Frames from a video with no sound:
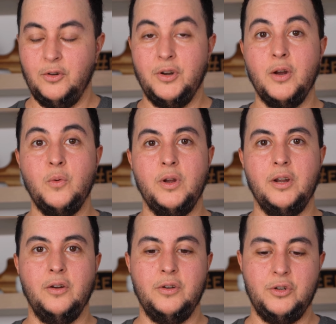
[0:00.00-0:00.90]
So now
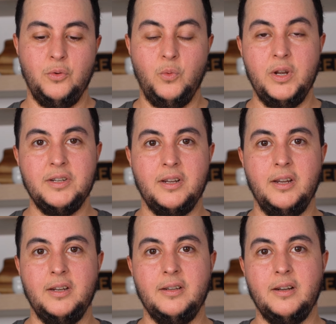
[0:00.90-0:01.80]
we're going to whisk
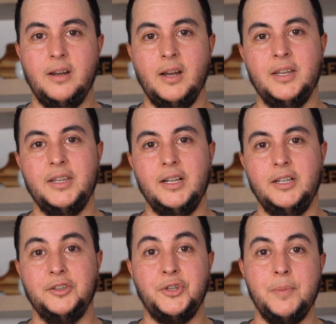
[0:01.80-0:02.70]
this until
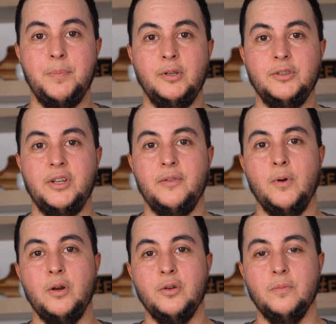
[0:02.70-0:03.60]
it triples the
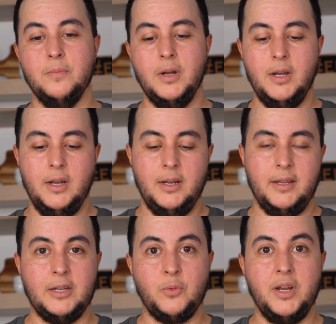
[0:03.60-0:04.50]
volume.
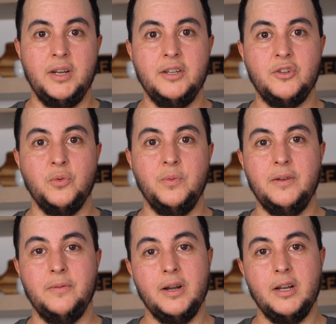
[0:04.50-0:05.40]
That's why it needs to
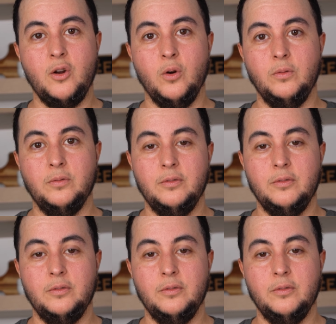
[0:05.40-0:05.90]
be very cold.